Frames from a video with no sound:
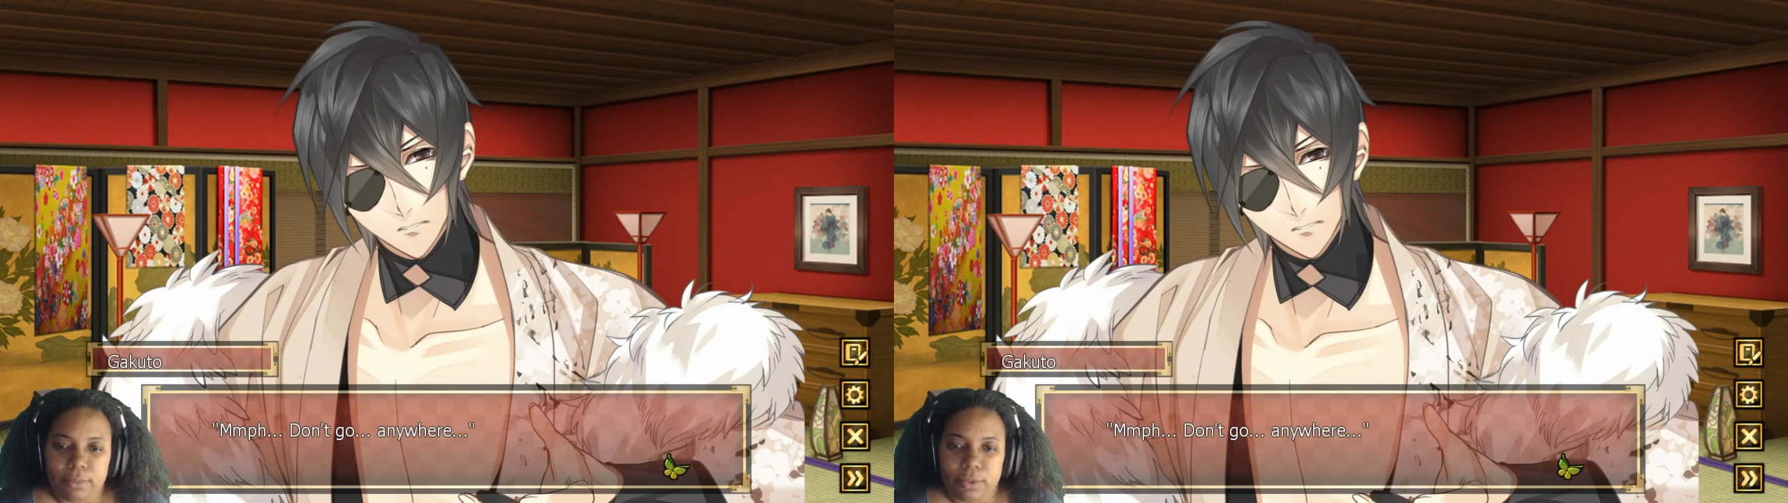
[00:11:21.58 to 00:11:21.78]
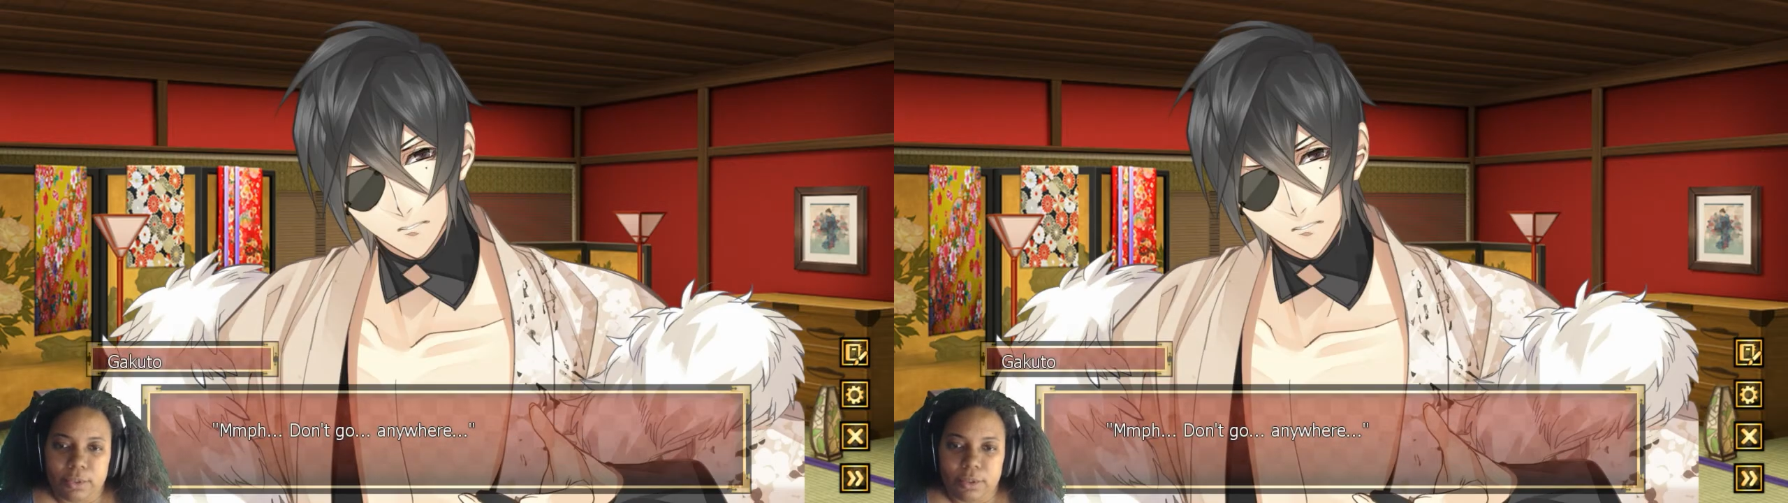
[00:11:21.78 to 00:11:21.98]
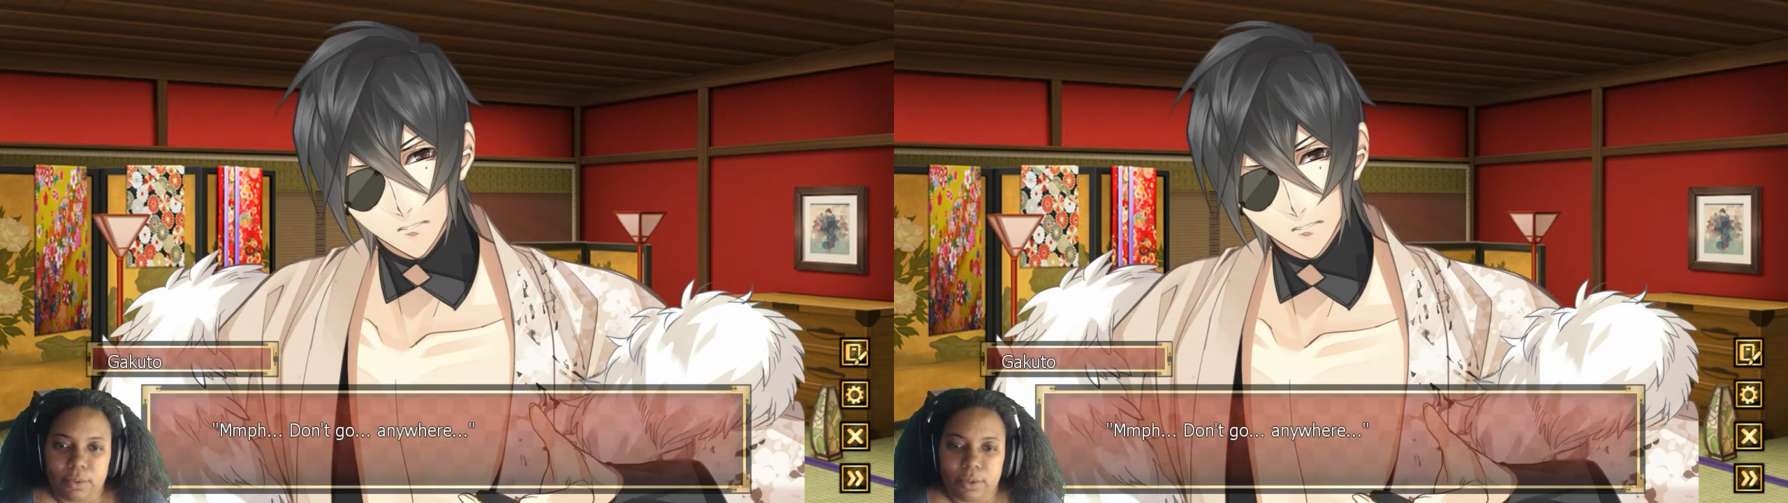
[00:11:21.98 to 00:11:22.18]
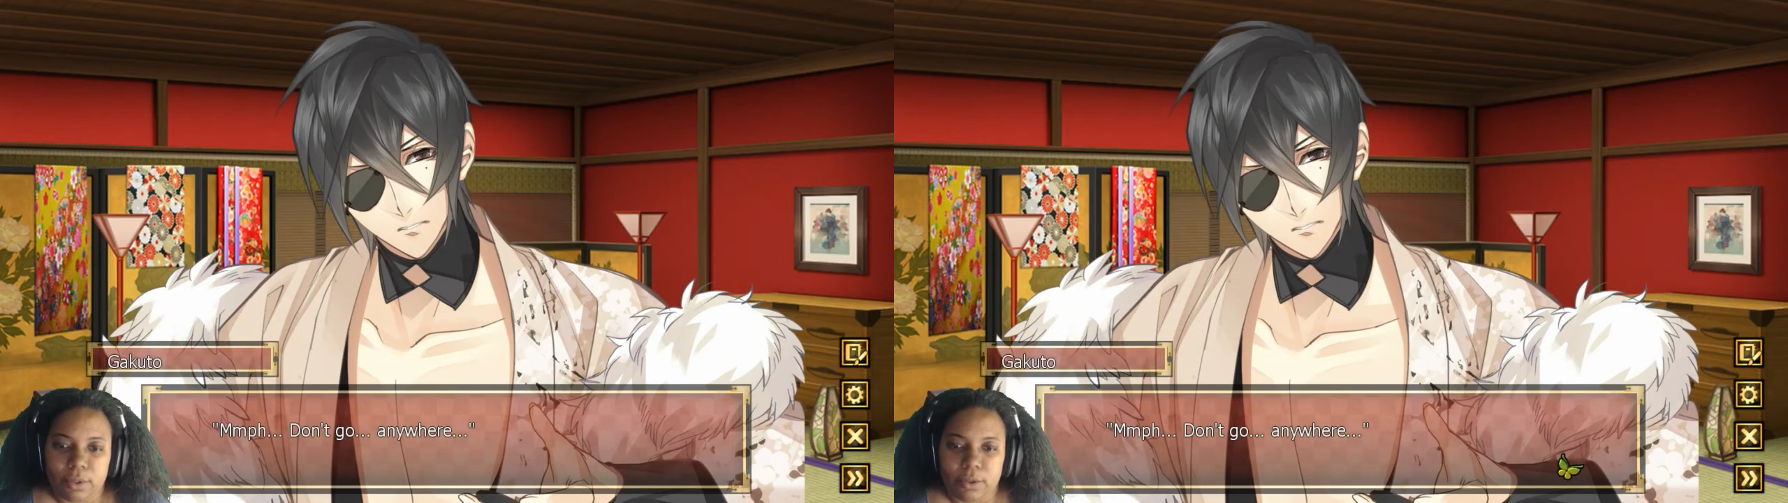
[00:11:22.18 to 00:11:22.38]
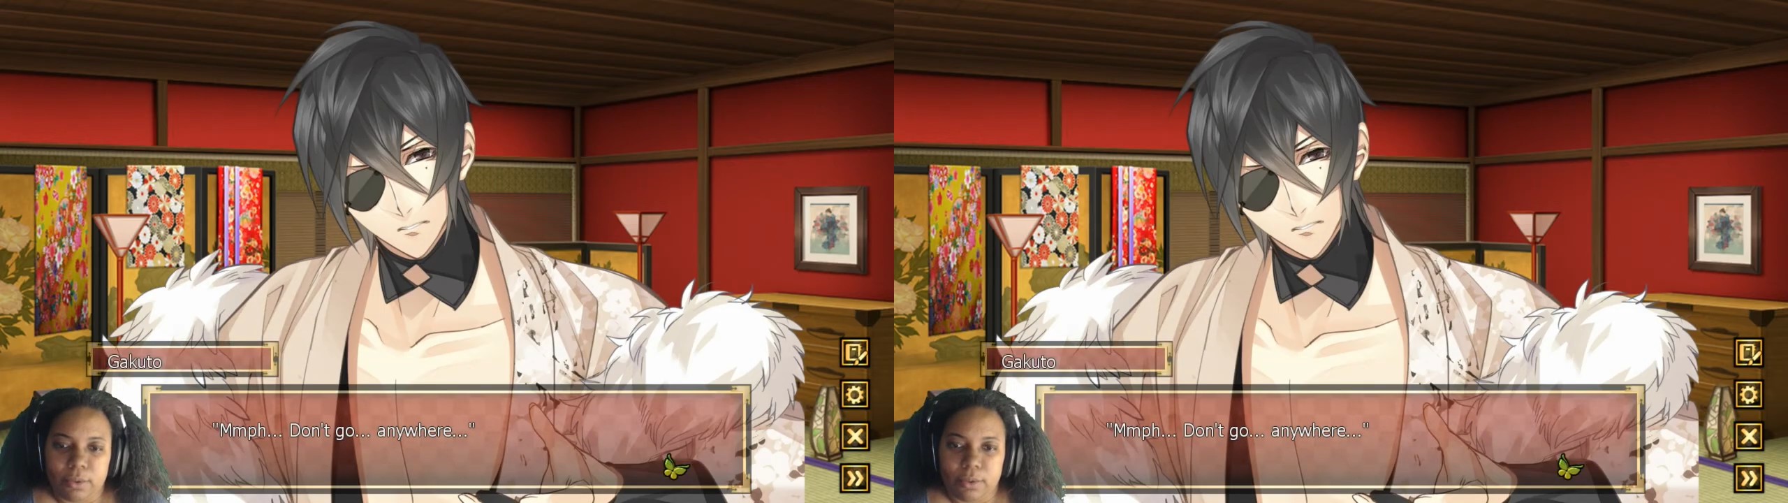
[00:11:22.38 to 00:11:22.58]
Don't
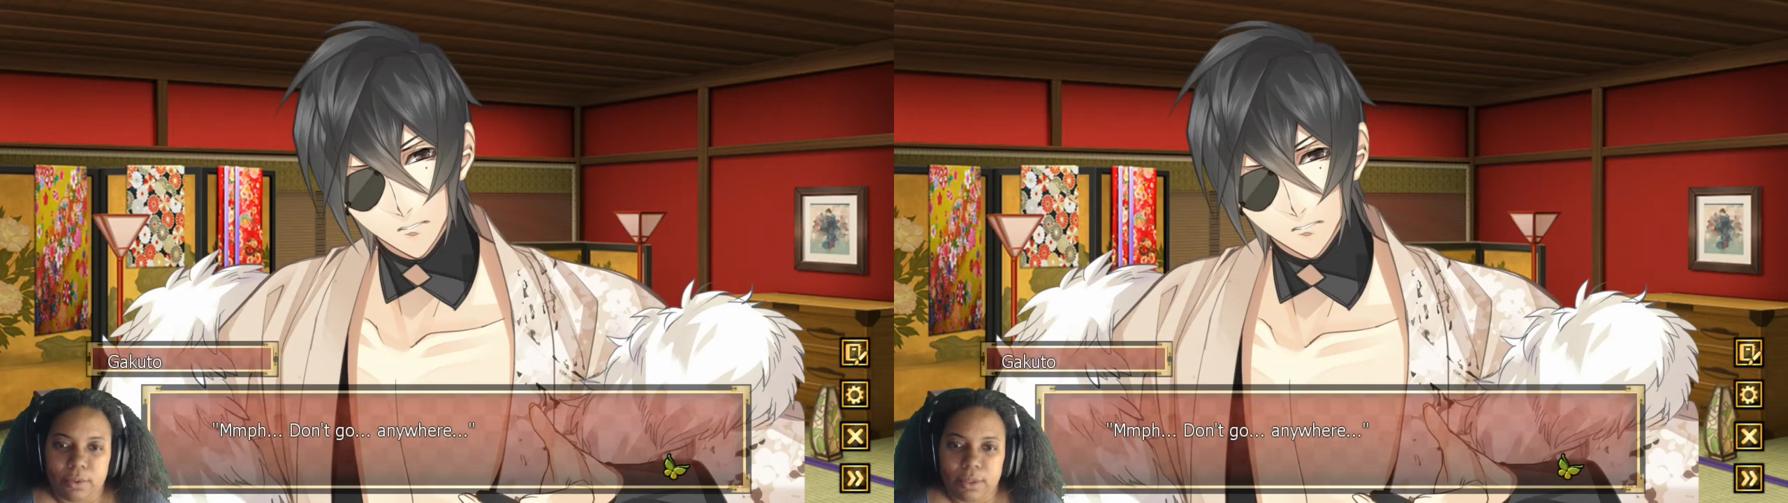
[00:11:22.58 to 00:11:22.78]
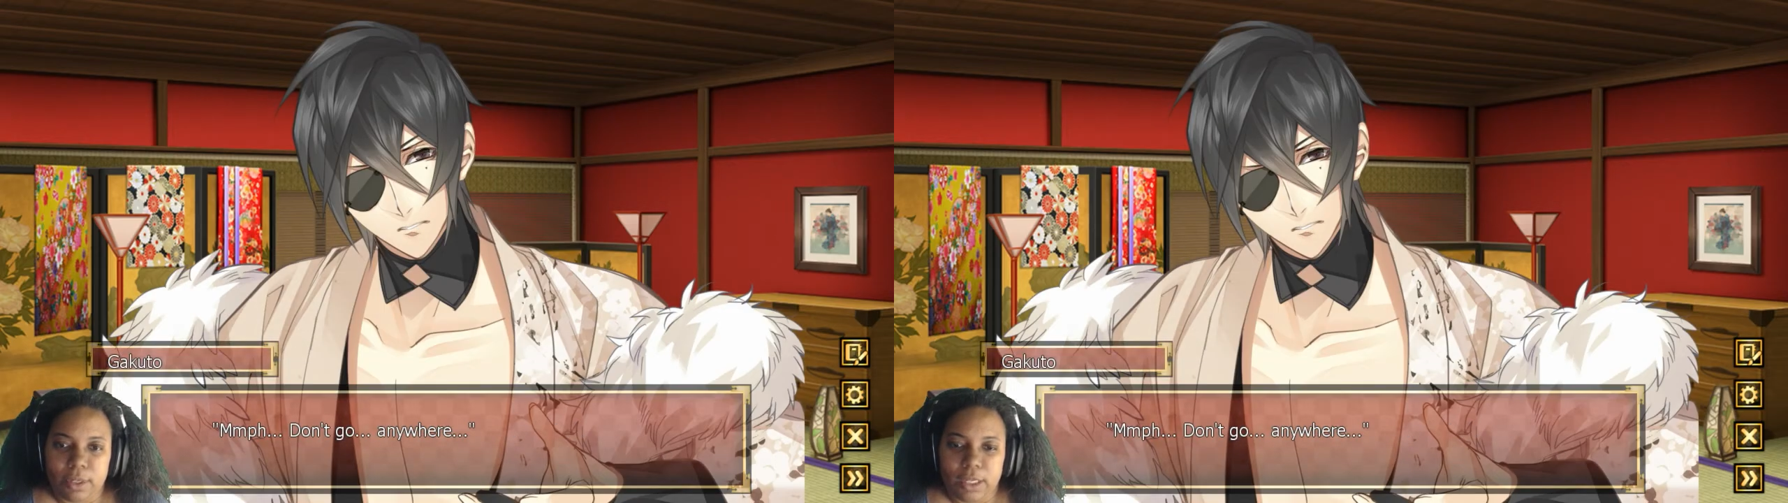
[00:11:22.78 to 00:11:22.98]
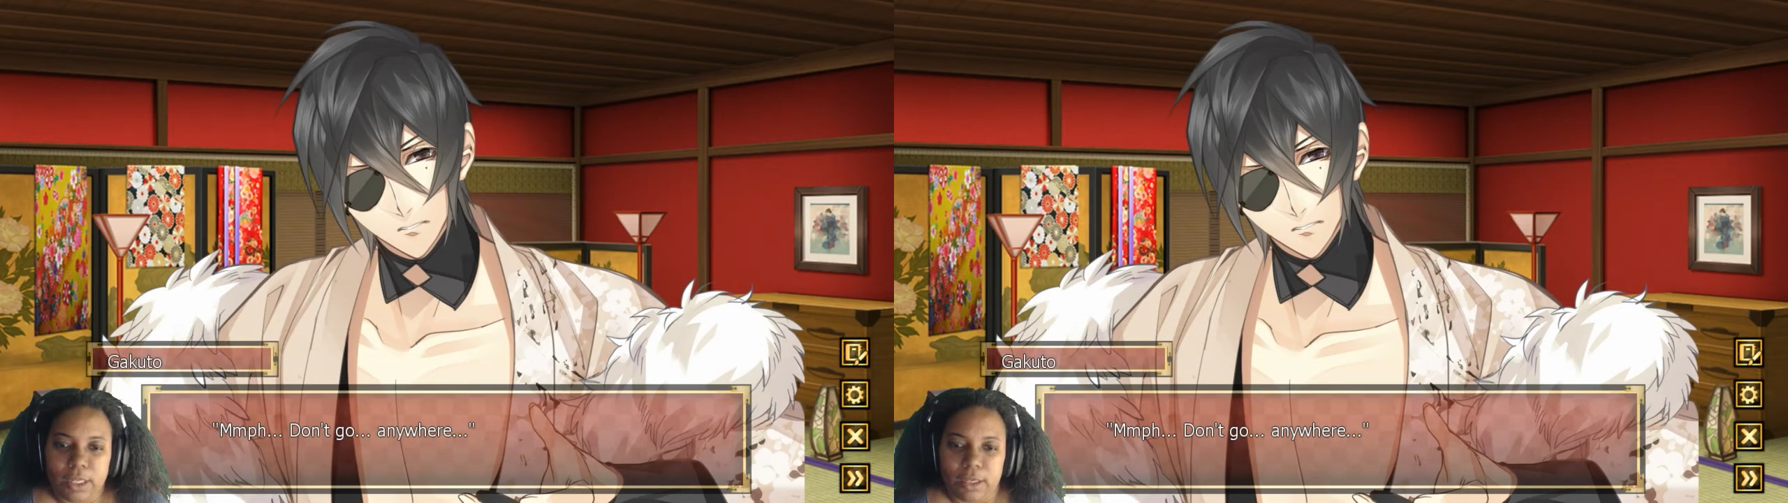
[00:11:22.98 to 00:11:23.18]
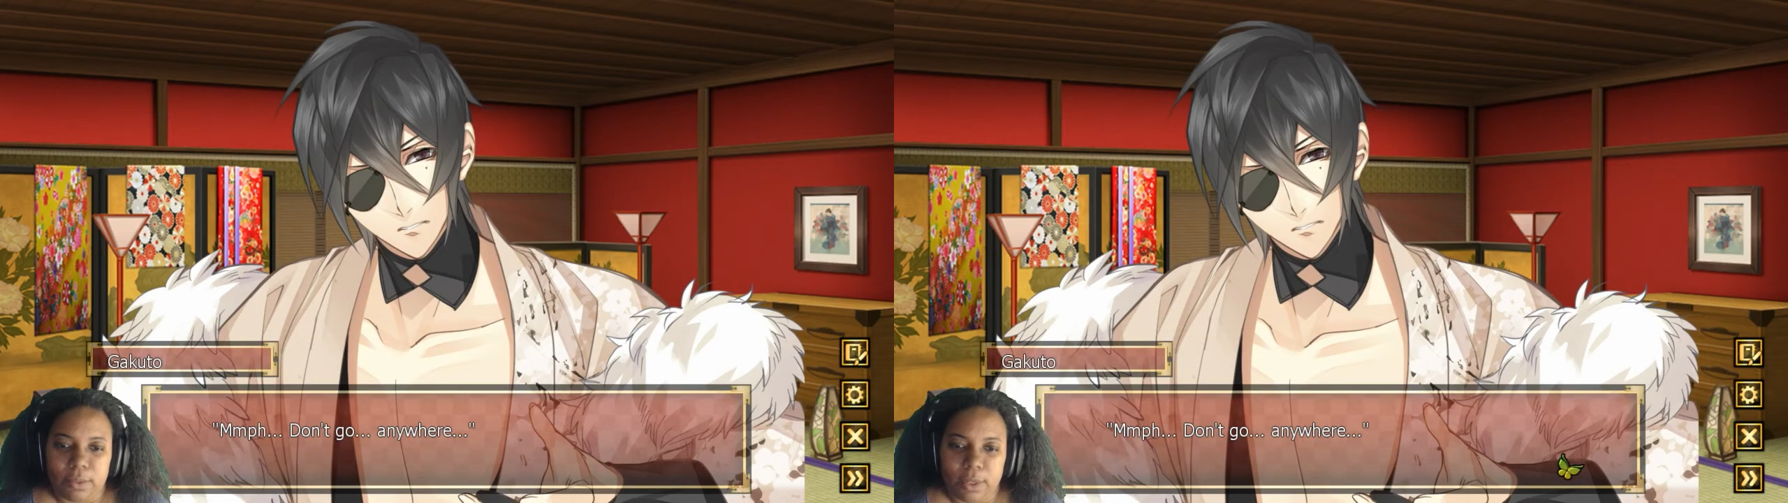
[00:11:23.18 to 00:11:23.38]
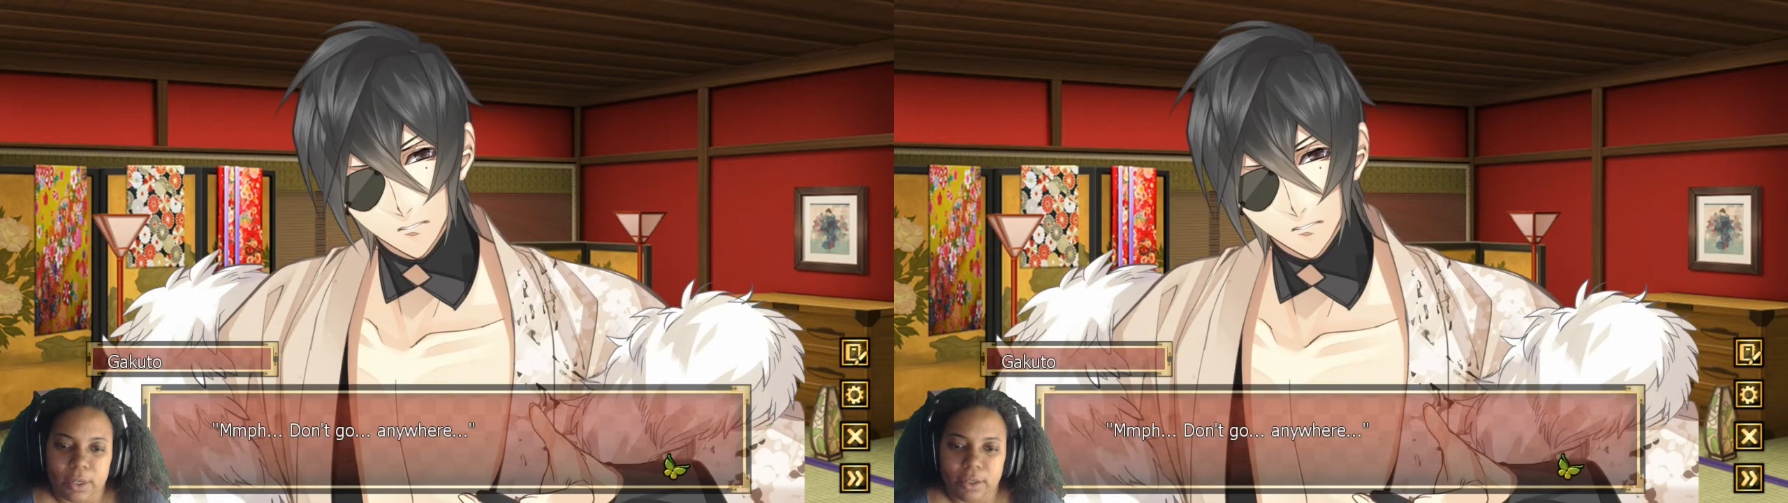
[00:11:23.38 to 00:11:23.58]
go
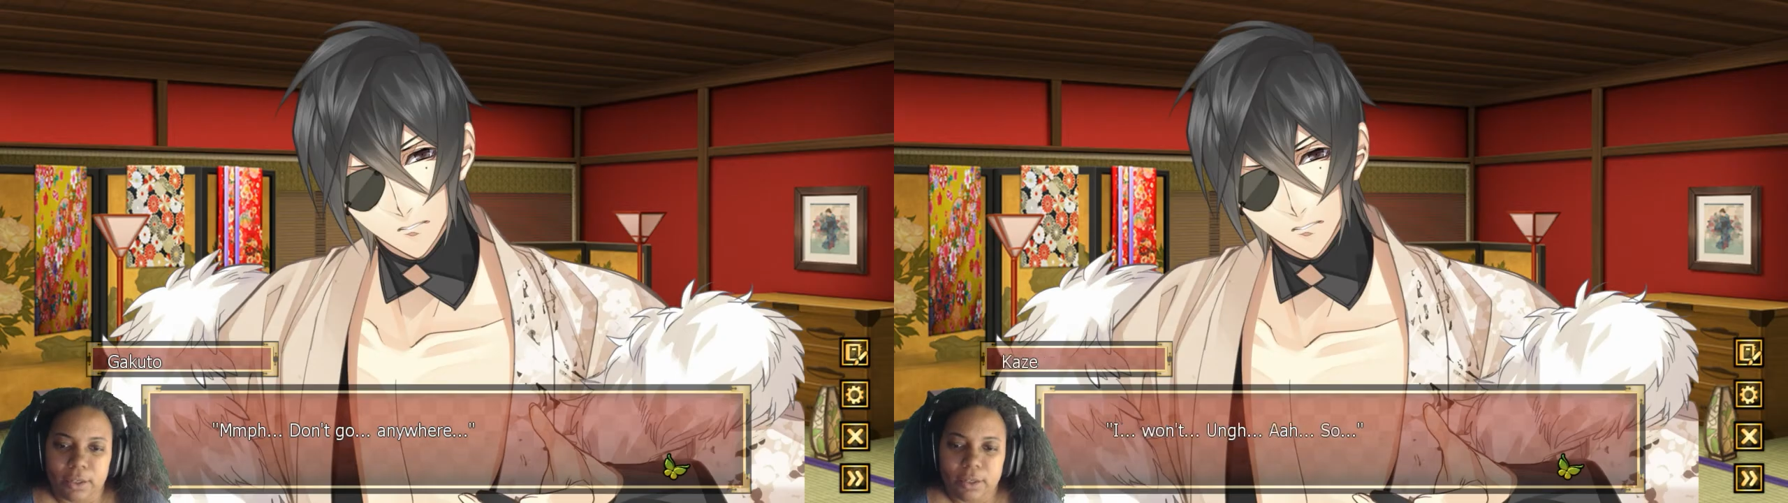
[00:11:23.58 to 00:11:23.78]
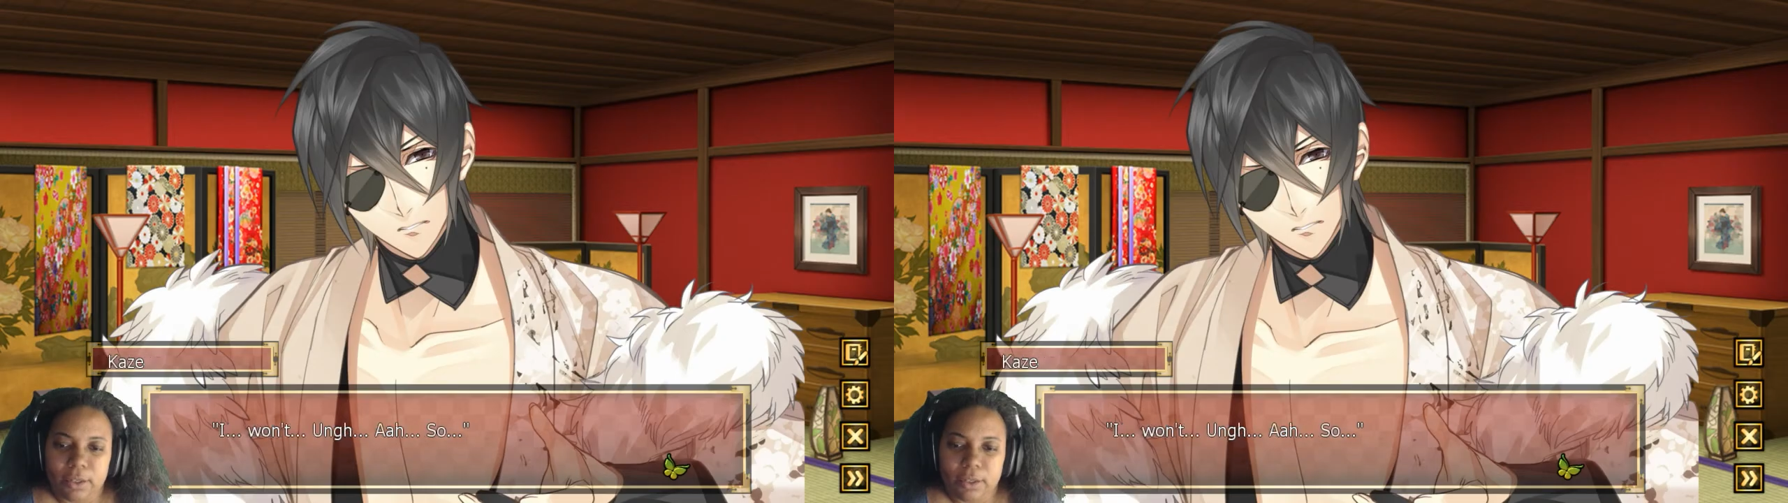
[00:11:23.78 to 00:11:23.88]
anywhere.